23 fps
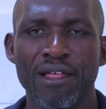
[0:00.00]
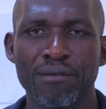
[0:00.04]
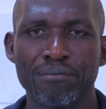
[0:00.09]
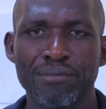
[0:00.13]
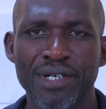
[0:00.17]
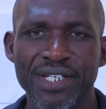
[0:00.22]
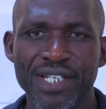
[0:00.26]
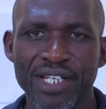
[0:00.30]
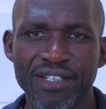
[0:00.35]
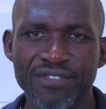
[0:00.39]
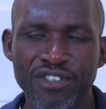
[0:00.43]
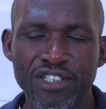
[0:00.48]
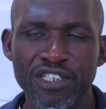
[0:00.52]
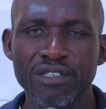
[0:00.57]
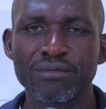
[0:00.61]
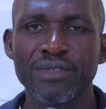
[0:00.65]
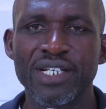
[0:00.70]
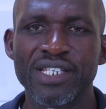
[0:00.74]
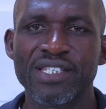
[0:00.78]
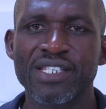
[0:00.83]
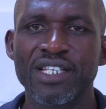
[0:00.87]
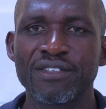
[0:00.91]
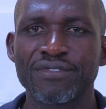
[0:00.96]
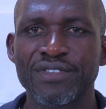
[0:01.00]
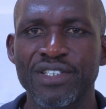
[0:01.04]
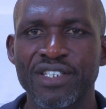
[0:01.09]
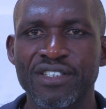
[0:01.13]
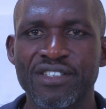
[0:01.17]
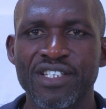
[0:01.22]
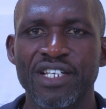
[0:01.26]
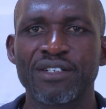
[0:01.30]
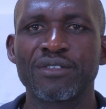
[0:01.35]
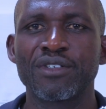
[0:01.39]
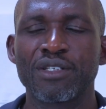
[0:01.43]
But I found myself in
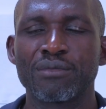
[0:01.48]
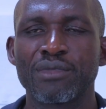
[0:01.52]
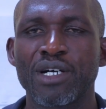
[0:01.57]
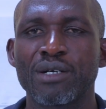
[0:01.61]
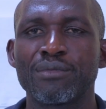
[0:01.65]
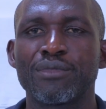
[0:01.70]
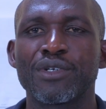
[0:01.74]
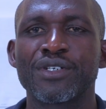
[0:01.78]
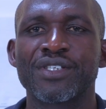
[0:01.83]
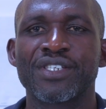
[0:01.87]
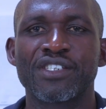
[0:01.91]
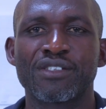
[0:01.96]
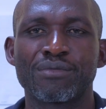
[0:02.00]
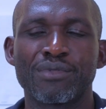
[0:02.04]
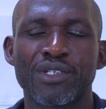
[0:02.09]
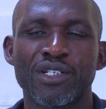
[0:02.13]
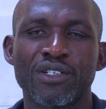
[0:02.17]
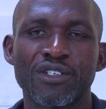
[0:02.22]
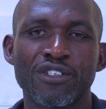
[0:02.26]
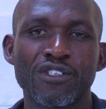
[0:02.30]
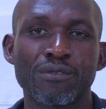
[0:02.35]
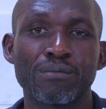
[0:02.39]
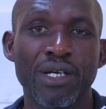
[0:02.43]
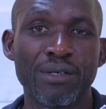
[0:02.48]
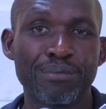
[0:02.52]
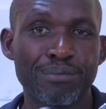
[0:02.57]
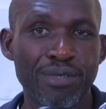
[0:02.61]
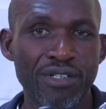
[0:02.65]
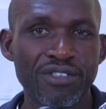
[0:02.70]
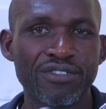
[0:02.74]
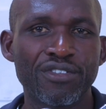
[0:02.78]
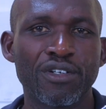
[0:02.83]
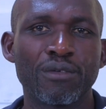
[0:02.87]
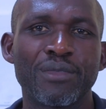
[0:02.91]
trouble with my bosses because my
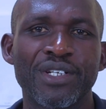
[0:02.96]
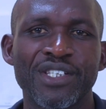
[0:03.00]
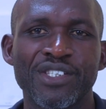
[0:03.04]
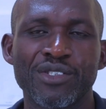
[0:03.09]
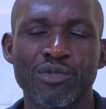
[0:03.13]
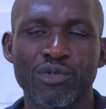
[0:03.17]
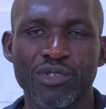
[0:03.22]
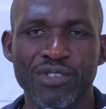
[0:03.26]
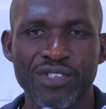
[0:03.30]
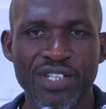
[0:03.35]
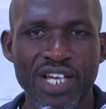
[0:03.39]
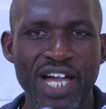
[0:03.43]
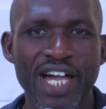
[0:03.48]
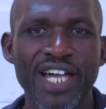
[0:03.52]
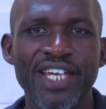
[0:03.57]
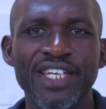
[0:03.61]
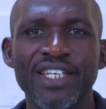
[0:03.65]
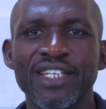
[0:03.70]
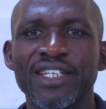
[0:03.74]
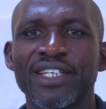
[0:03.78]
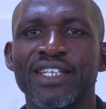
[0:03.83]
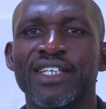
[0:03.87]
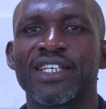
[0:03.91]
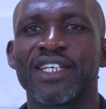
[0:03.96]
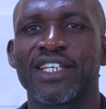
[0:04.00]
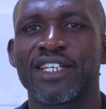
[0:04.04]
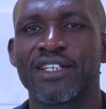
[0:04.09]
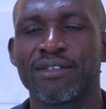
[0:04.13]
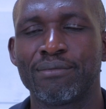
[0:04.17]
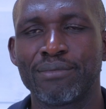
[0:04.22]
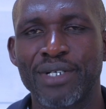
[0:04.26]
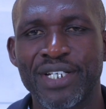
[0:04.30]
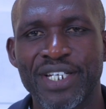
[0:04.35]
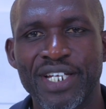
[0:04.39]
performance was high,
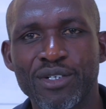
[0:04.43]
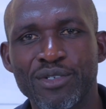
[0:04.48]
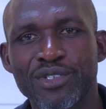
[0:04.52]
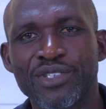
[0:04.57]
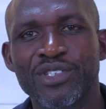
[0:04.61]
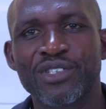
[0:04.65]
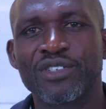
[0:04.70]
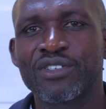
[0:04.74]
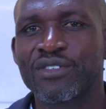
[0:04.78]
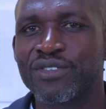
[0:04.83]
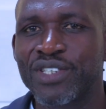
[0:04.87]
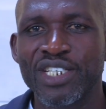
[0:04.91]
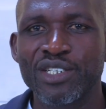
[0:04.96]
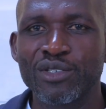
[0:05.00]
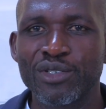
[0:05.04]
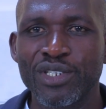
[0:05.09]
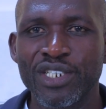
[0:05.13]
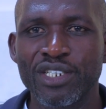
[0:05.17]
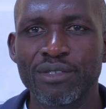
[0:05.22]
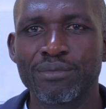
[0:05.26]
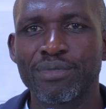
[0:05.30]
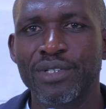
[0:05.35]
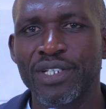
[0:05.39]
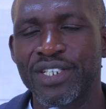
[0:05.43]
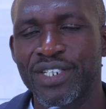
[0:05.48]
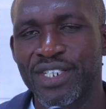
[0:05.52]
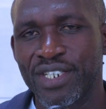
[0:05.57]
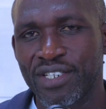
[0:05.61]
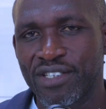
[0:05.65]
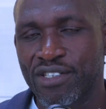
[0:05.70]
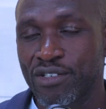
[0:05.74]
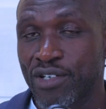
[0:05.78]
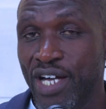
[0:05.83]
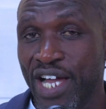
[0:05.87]
but I was not very good in
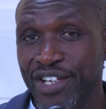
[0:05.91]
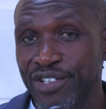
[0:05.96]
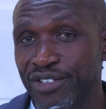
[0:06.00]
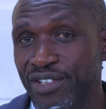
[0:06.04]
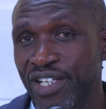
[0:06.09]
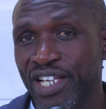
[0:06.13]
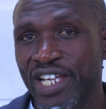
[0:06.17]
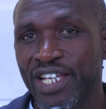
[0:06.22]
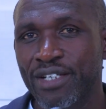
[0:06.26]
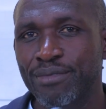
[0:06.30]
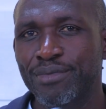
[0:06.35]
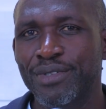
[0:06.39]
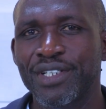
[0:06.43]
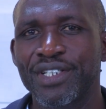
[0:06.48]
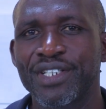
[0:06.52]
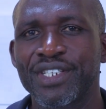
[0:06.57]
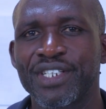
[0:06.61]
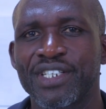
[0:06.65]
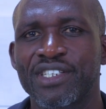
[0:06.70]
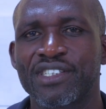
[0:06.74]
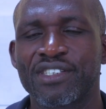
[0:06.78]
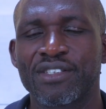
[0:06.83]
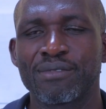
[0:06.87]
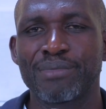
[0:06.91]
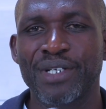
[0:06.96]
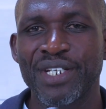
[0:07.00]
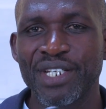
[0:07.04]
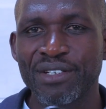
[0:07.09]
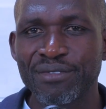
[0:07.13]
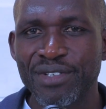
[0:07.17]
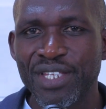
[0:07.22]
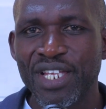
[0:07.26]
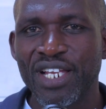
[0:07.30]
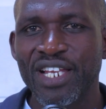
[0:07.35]
politics. So I don't like politics. But
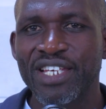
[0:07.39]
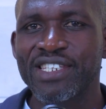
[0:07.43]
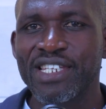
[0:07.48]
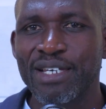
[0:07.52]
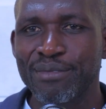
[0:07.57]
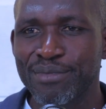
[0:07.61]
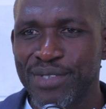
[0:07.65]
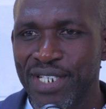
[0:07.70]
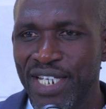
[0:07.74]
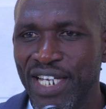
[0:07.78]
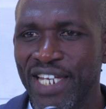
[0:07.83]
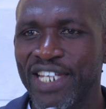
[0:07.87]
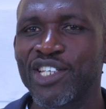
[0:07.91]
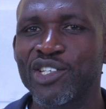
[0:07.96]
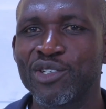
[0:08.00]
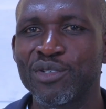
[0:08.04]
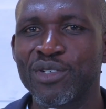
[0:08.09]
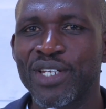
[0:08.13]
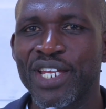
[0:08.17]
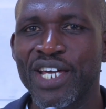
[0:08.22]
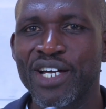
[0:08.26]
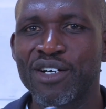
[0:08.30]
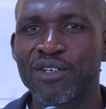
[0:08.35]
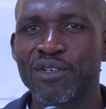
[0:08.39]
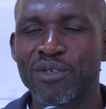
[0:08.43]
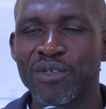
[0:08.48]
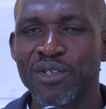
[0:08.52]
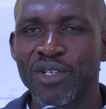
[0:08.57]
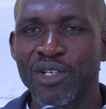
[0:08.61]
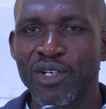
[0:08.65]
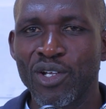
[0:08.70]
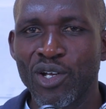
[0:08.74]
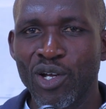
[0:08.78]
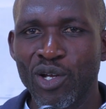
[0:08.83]
nevertheless, I'm telling you now,
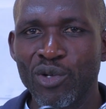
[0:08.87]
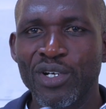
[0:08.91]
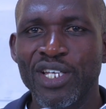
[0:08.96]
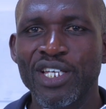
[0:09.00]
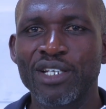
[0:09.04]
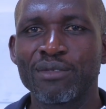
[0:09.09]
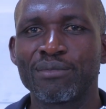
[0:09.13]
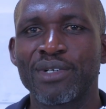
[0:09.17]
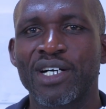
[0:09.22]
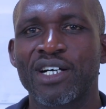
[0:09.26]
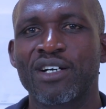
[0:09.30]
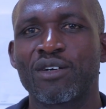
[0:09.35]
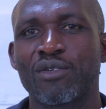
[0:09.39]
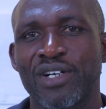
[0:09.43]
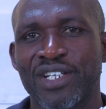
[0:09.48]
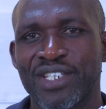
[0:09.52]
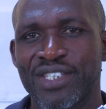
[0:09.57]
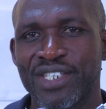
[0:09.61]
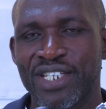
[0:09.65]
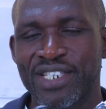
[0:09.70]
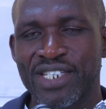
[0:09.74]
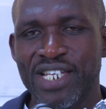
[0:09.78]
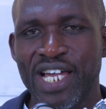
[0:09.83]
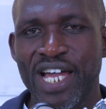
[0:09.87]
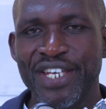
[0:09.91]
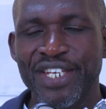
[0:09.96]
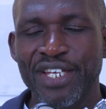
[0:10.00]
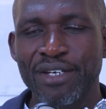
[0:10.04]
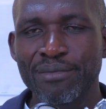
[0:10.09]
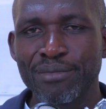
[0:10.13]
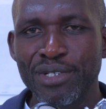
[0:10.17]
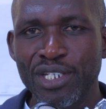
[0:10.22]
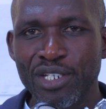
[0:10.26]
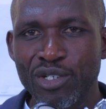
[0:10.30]
looking backwards, that had
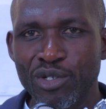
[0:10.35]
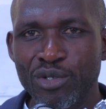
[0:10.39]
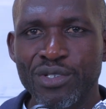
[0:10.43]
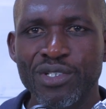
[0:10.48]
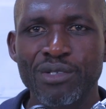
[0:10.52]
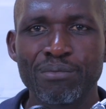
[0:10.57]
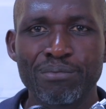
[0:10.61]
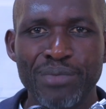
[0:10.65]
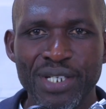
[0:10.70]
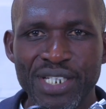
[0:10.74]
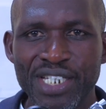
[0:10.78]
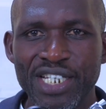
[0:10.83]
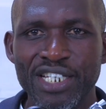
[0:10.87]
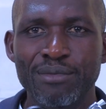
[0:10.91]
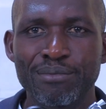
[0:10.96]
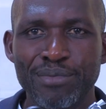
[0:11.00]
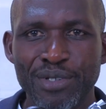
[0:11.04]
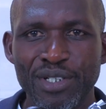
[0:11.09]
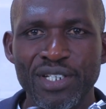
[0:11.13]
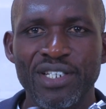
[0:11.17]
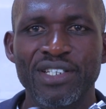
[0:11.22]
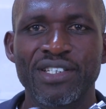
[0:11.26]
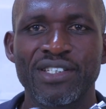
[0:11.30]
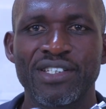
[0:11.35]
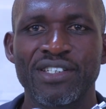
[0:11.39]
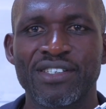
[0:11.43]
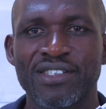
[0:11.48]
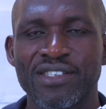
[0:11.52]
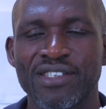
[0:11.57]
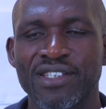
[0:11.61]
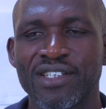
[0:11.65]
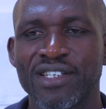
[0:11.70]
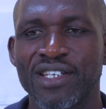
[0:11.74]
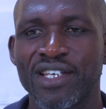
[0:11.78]
I been better in
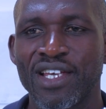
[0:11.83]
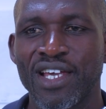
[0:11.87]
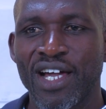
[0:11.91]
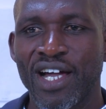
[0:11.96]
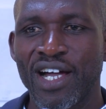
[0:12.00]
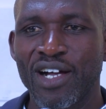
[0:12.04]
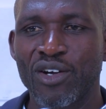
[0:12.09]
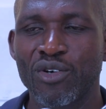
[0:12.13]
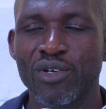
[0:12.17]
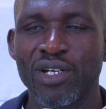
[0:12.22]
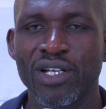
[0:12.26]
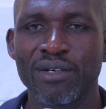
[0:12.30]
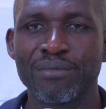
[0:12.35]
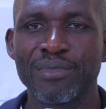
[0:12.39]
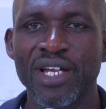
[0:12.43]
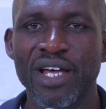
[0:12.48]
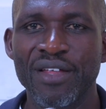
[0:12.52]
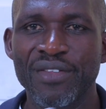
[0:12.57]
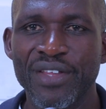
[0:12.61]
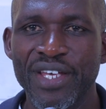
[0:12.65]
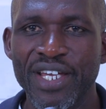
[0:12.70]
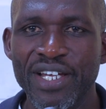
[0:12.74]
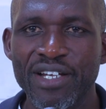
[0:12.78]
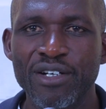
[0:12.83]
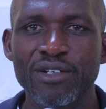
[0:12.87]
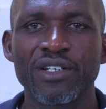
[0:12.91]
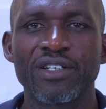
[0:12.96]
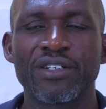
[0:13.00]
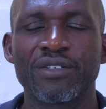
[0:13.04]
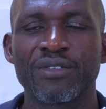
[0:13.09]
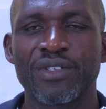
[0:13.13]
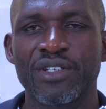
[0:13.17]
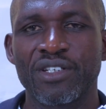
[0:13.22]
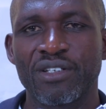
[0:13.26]
politics, I could have been at the
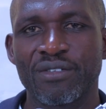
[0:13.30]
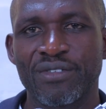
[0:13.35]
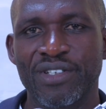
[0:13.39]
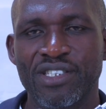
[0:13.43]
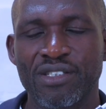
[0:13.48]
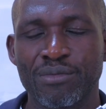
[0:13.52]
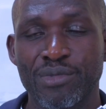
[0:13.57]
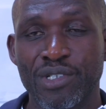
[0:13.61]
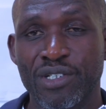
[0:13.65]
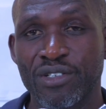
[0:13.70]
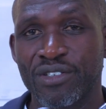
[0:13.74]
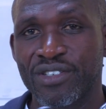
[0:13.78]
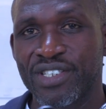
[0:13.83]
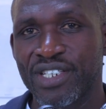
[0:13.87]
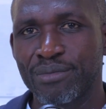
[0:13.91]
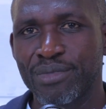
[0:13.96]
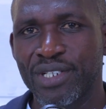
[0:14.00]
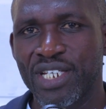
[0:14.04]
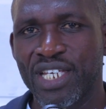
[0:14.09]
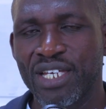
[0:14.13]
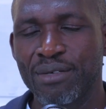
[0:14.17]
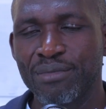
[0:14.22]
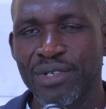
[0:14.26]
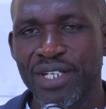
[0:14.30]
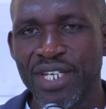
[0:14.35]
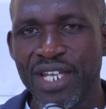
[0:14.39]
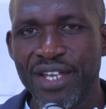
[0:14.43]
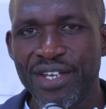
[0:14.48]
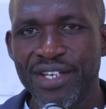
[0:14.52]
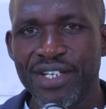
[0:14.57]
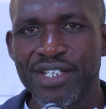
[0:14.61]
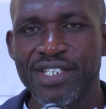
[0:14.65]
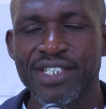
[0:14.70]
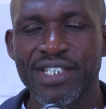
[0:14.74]
Ecolon of the university because I became a
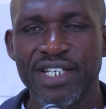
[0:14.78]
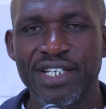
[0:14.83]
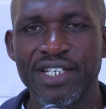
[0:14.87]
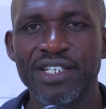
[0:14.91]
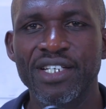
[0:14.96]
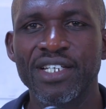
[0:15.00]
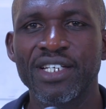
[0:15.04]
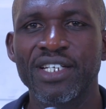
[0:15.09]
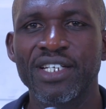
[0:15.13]
director